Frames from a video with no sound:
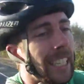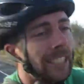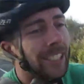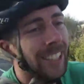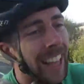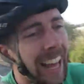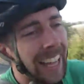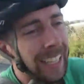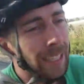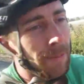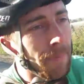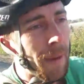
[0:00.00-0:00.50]
so
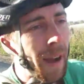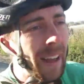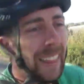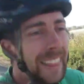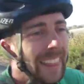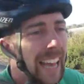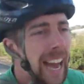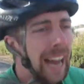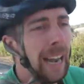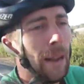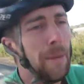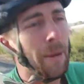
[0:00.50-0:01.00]
that's my
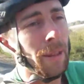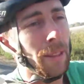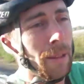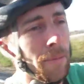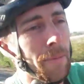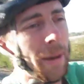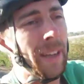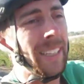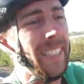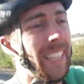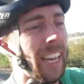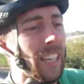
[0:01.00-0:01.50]
thought about the
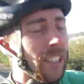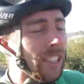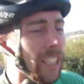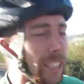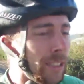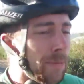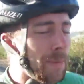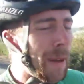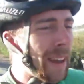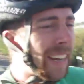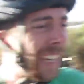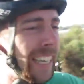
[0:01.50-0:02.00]
men's health.
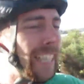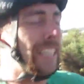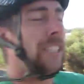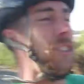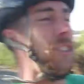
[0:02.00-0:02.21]
Let's make it